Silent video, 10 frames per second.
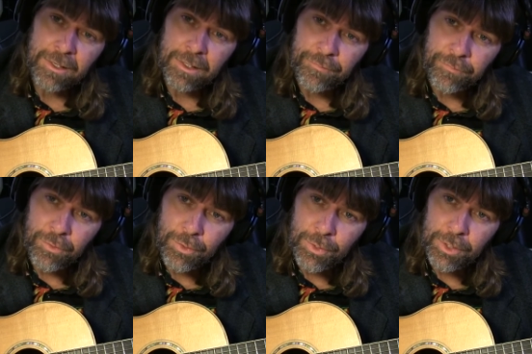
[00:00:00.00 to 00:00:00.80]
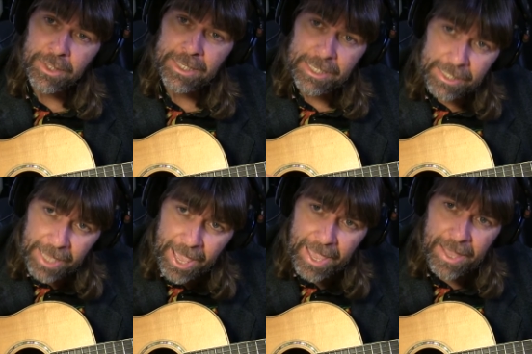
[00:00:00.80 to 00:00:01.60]
a 4 E
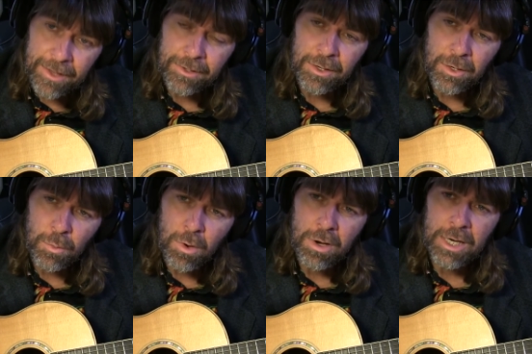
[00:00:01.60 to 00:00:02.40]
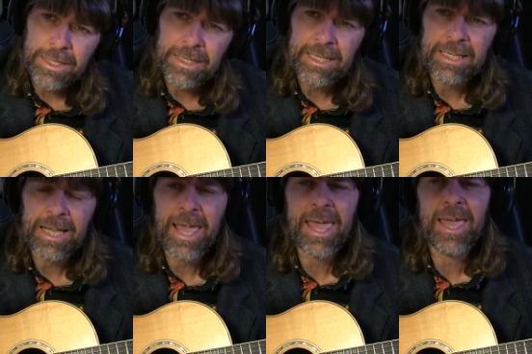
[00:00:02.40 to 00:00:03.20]
and a 1 E
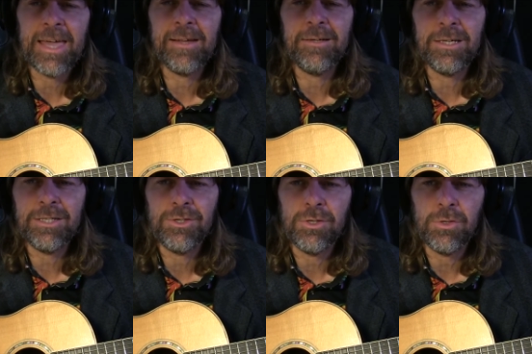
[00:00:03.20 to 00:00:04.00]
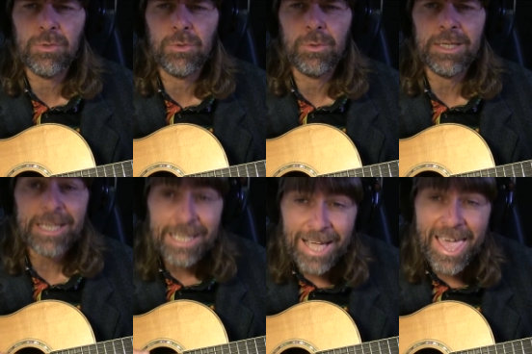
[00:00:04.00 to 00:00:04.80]
and a 2
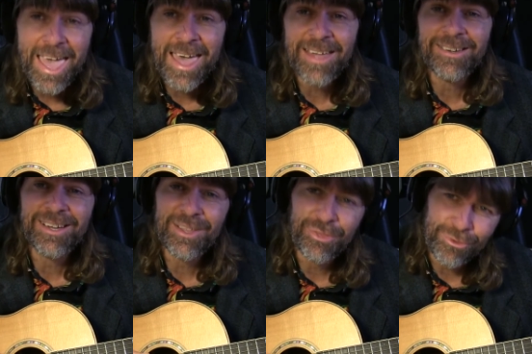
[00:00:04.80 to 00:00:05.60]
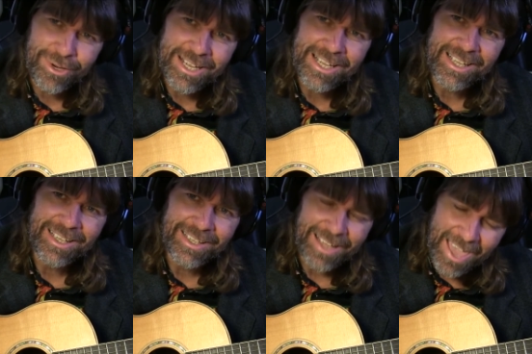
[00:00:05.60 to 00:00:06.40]
E and a 3
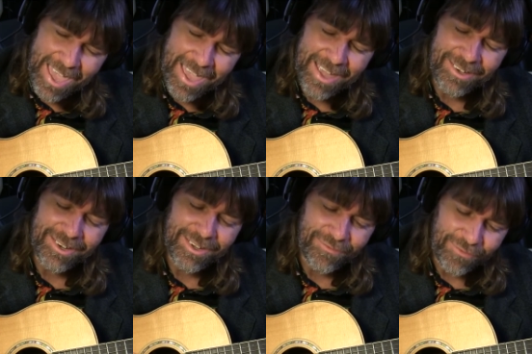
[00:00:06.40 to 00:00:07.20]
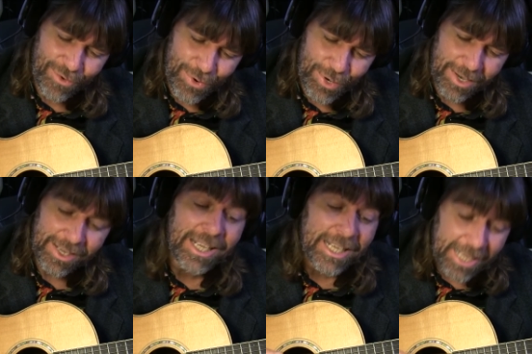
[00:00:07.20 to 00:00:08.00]
E and a 4
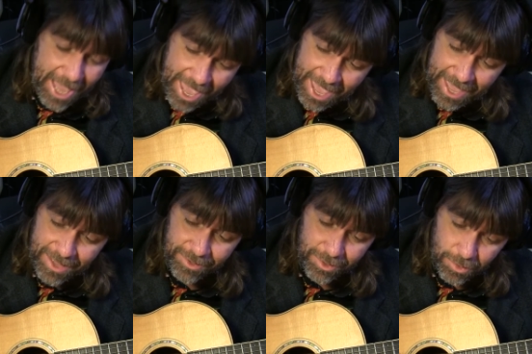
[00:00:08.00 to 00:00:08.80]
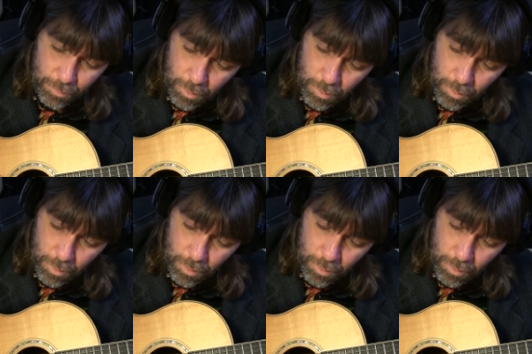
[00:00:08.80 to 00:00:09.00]
E and a